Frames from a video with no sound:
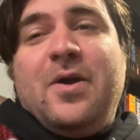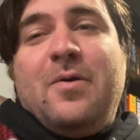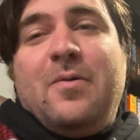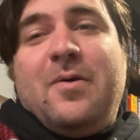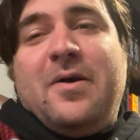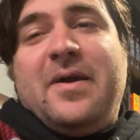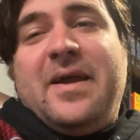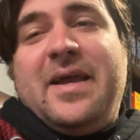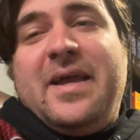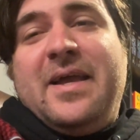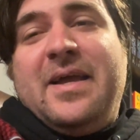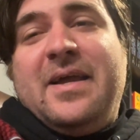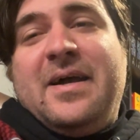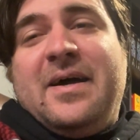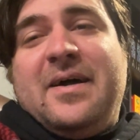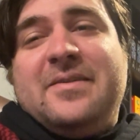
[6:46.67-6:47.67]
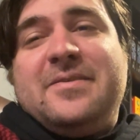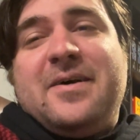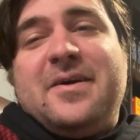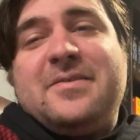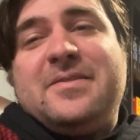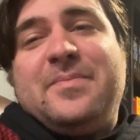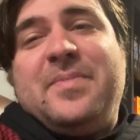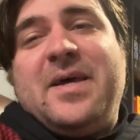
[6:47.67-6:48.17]
where a
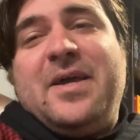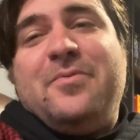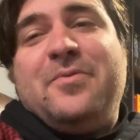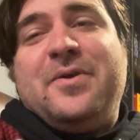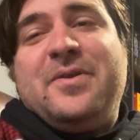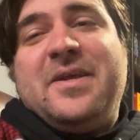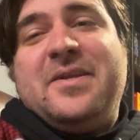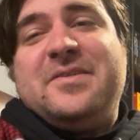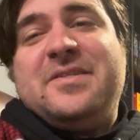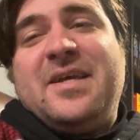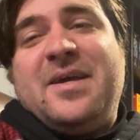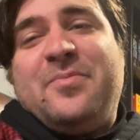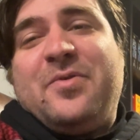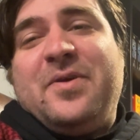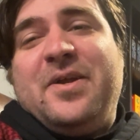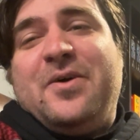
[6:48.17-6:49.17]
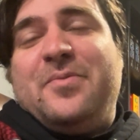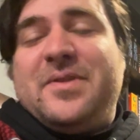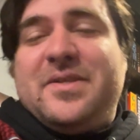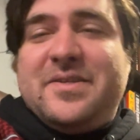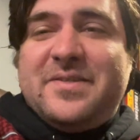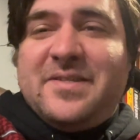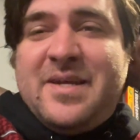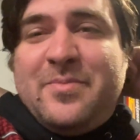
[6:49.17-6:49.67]
Tux the Penguin in with
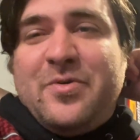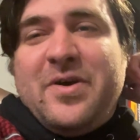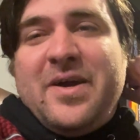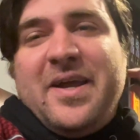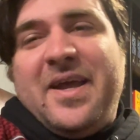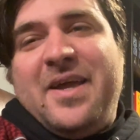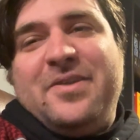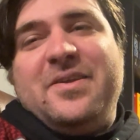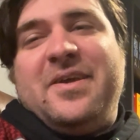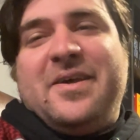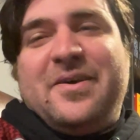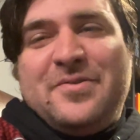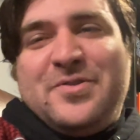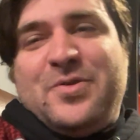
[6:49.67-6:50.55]
a samurai head,